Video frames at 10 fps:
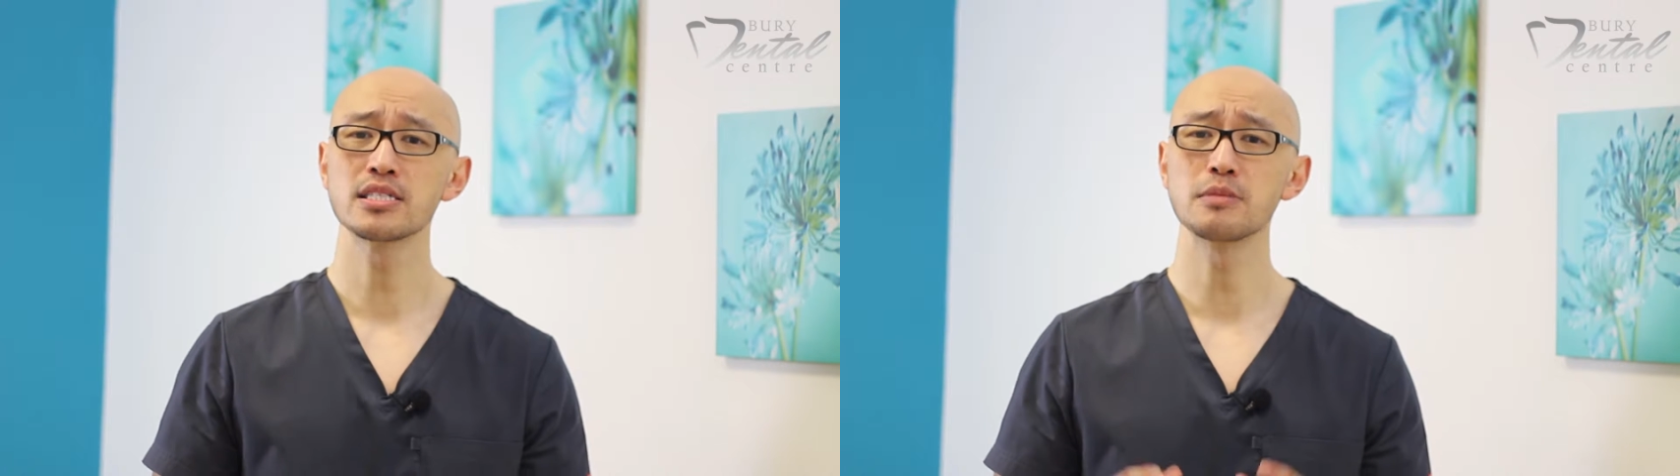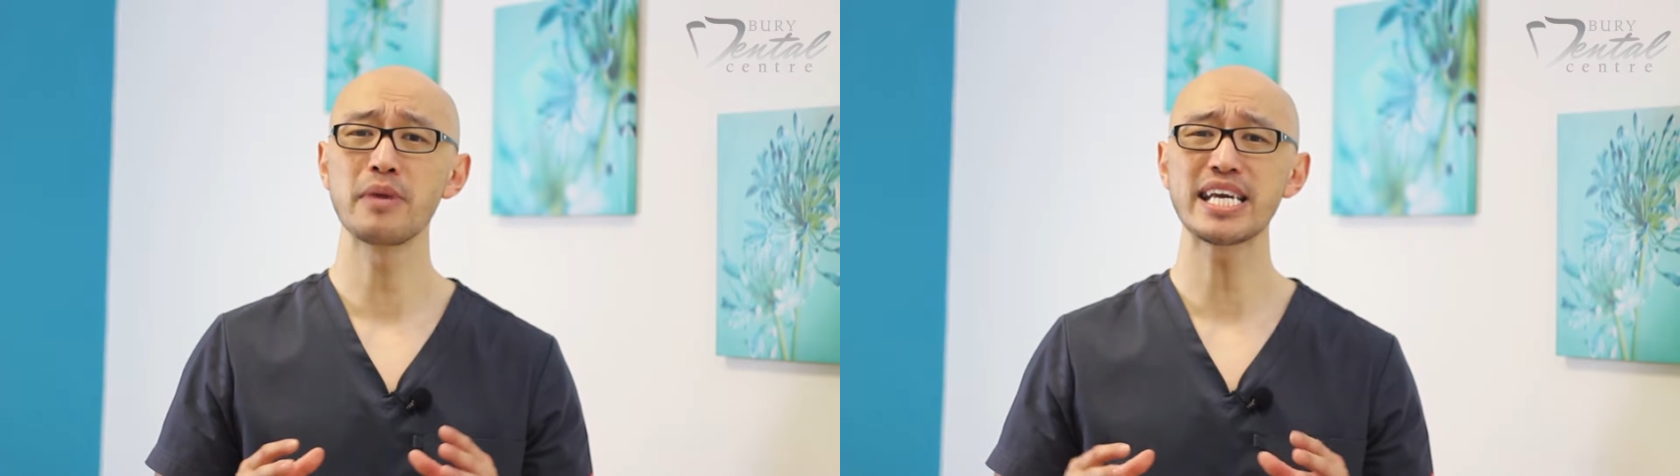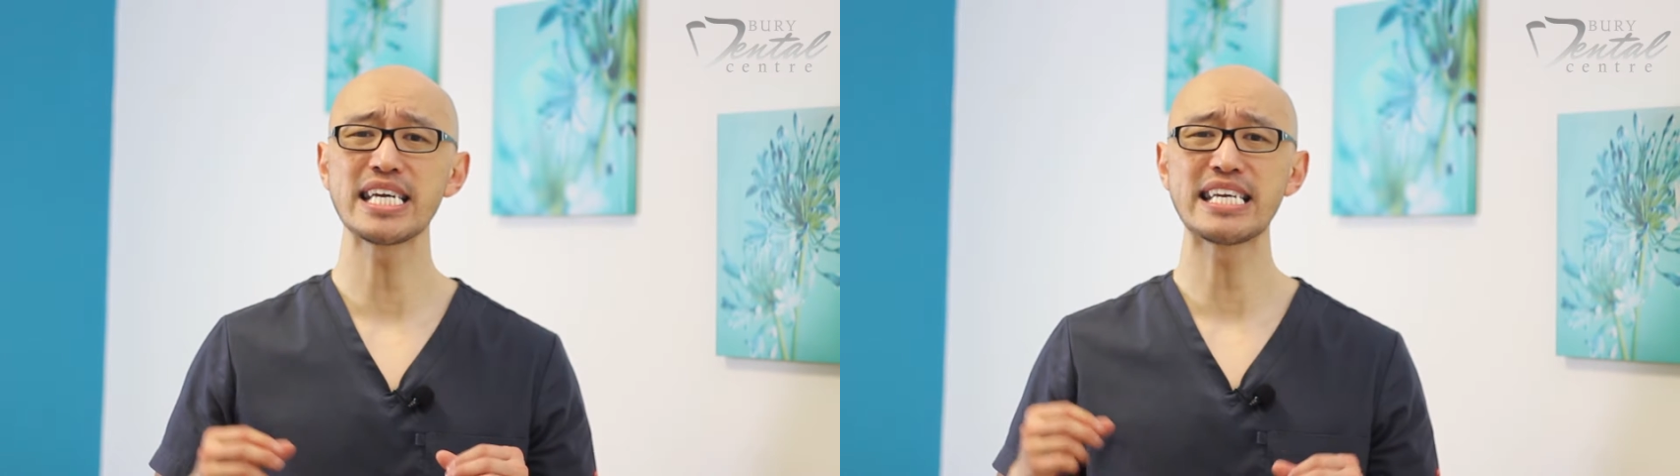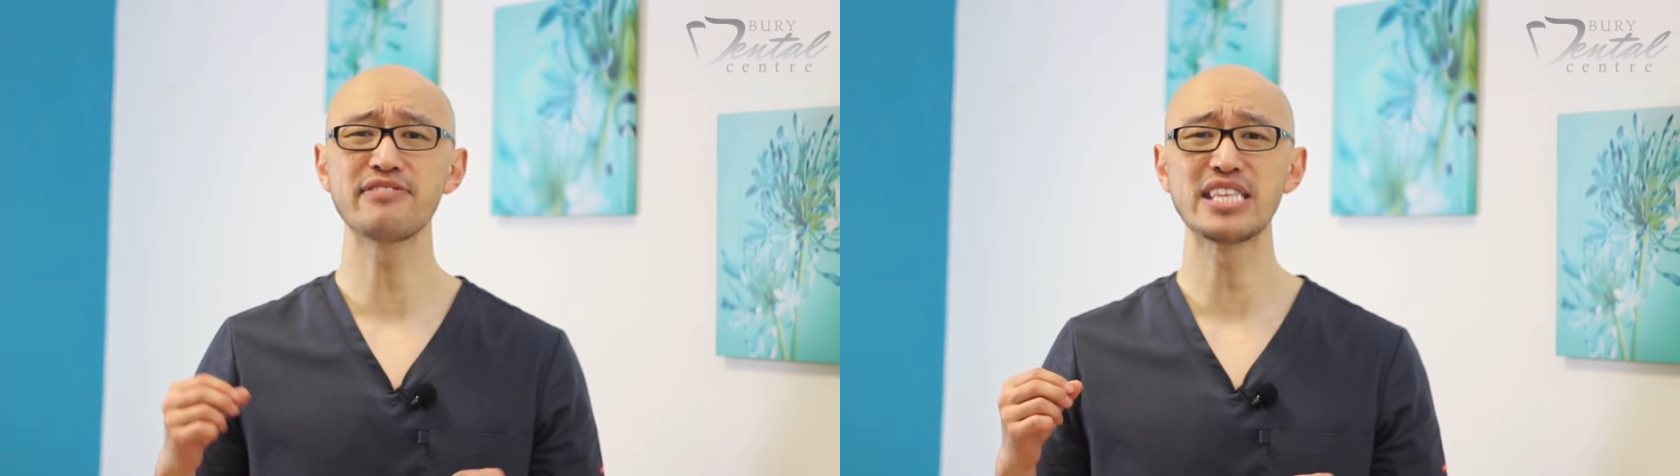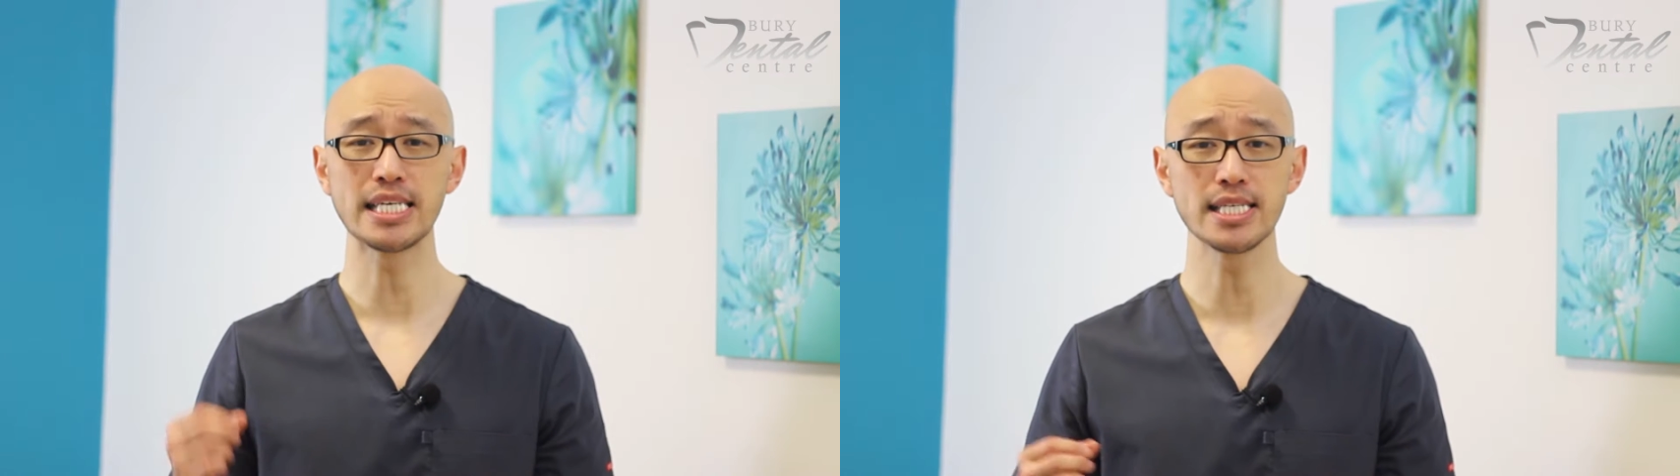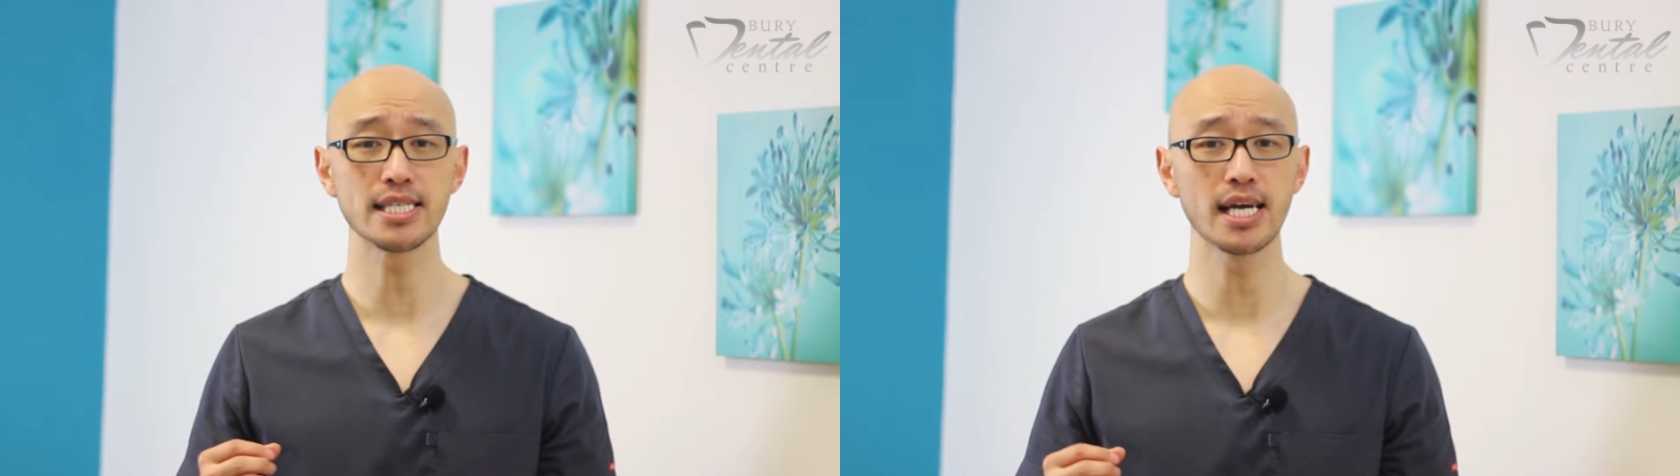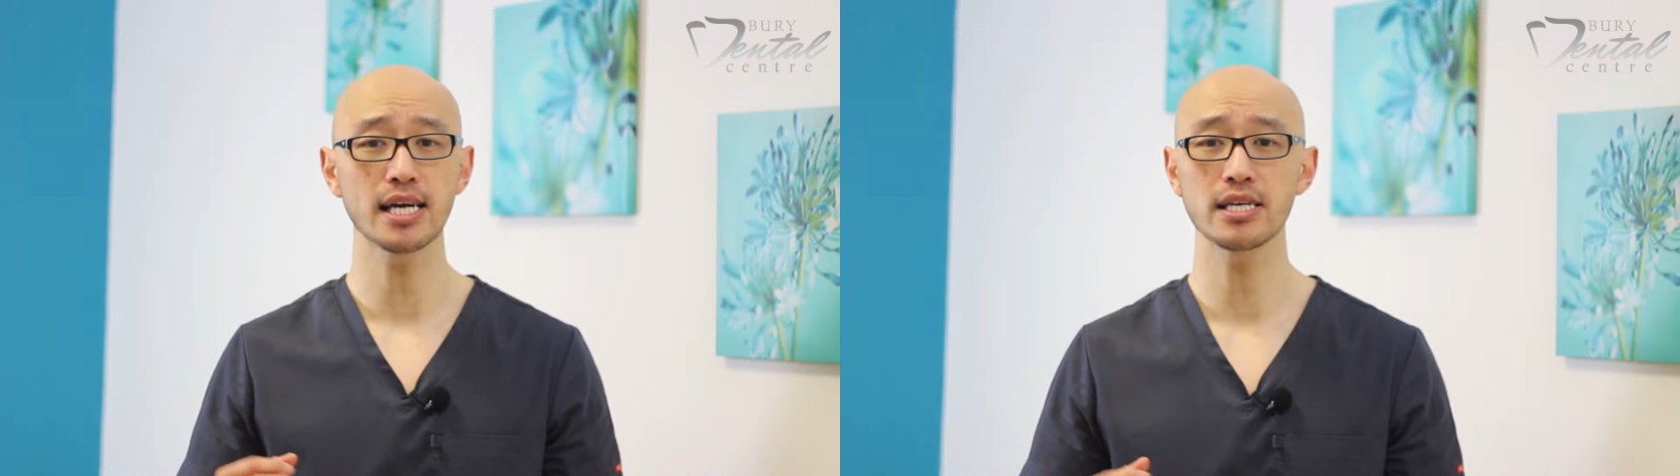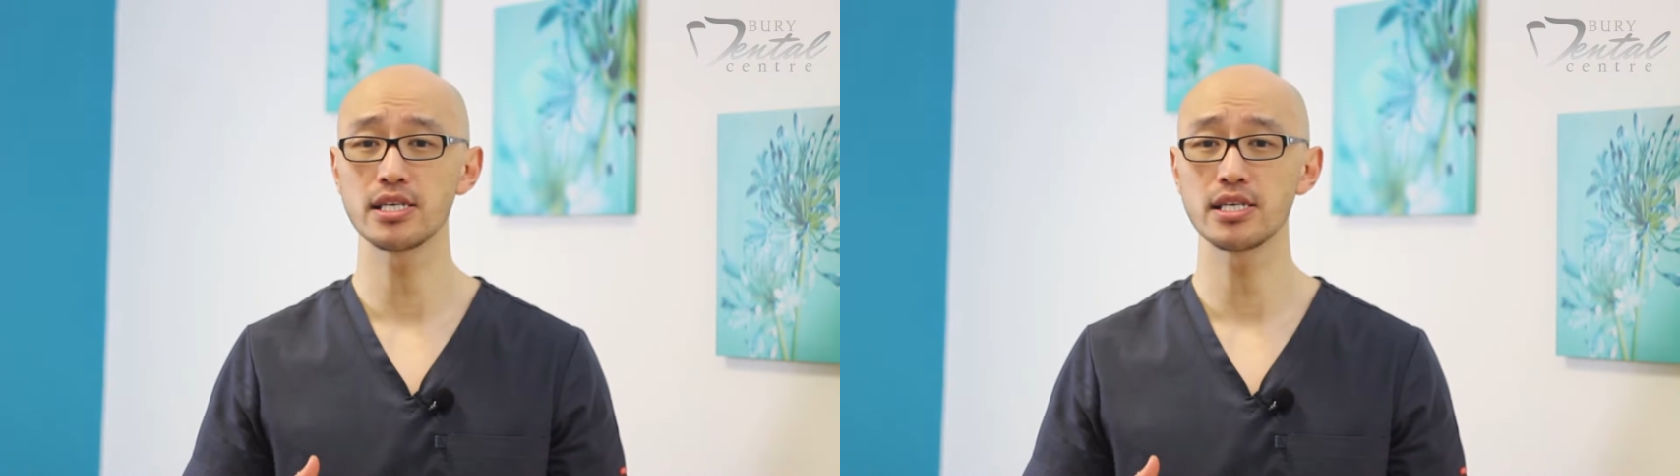To make it even easier,